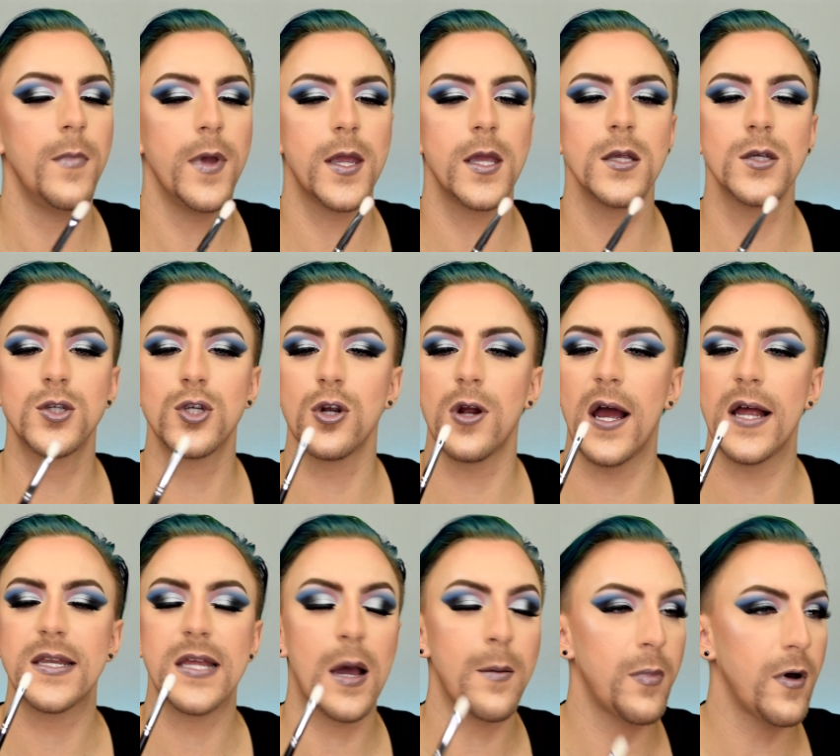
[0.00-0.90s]
making sure I
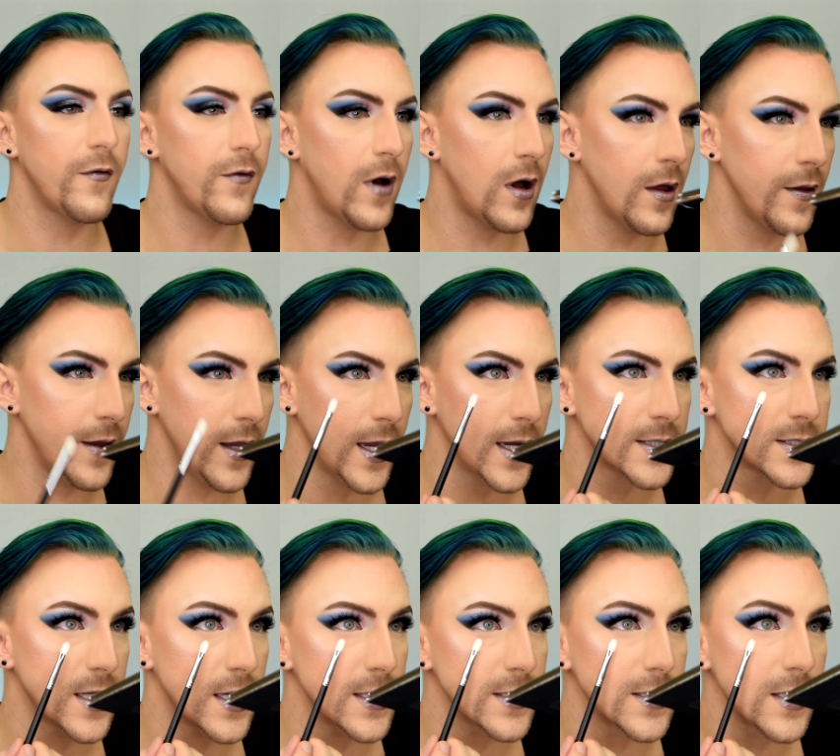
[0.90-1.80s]
tap off all the
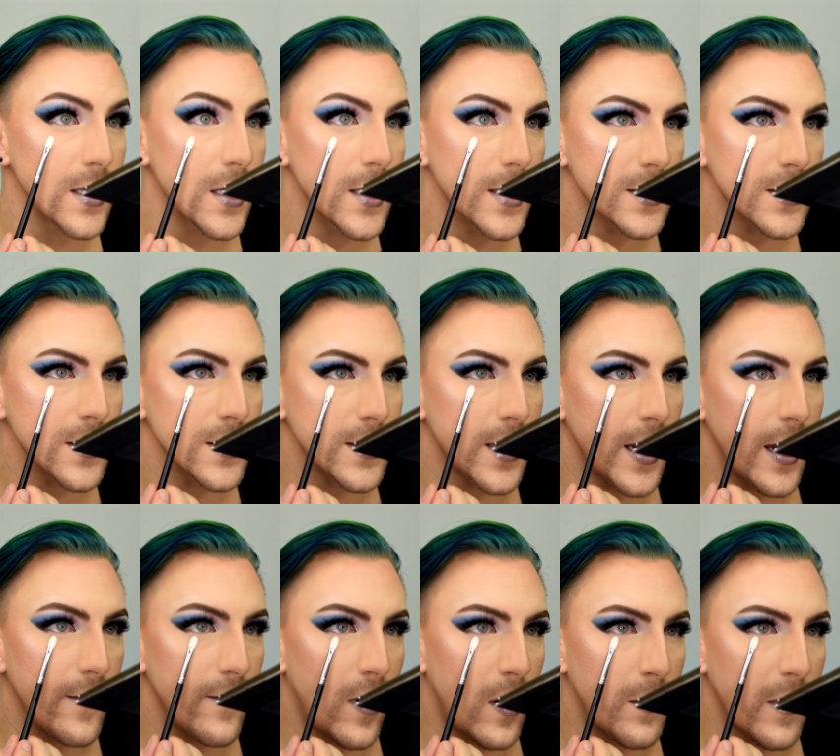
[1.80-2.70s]
excess since I
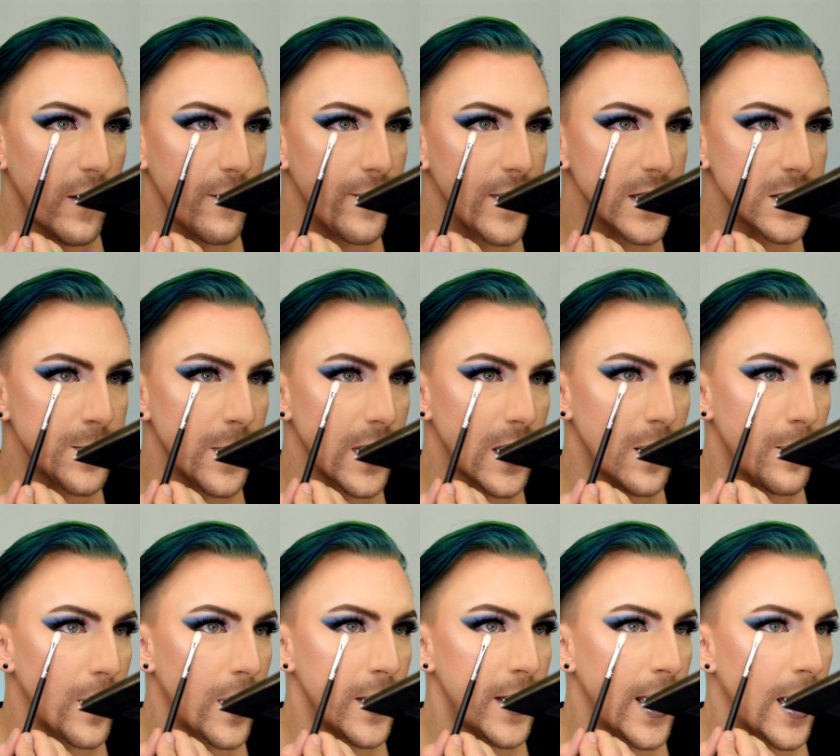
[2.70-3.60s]
have all my face
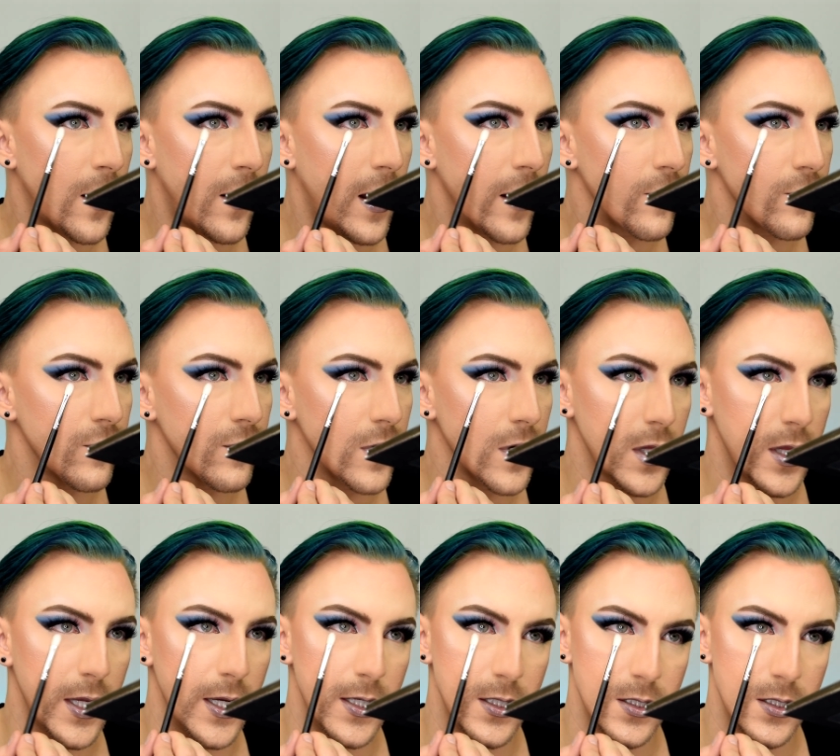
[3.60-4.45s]
makeup on now, I really